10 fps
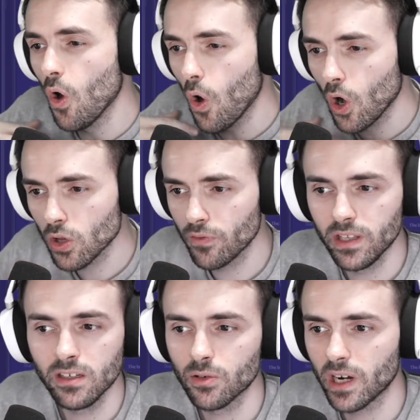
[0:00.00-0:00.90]
all of the
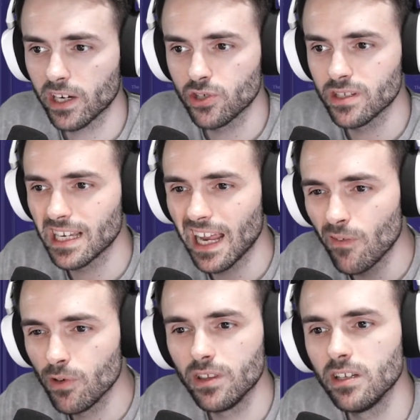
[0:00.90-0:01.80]
interactions, and
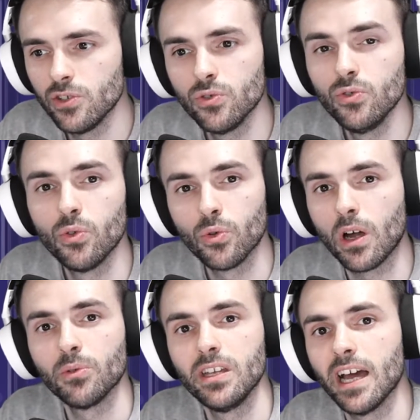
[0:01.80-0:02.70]
everything that you do
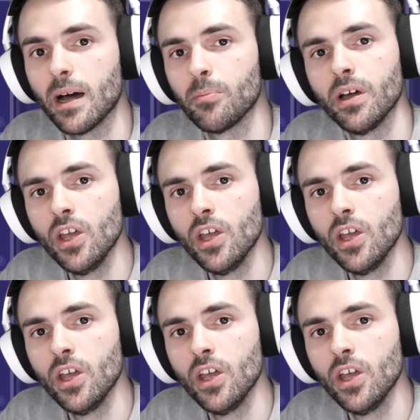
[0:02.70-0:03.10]
throughout the app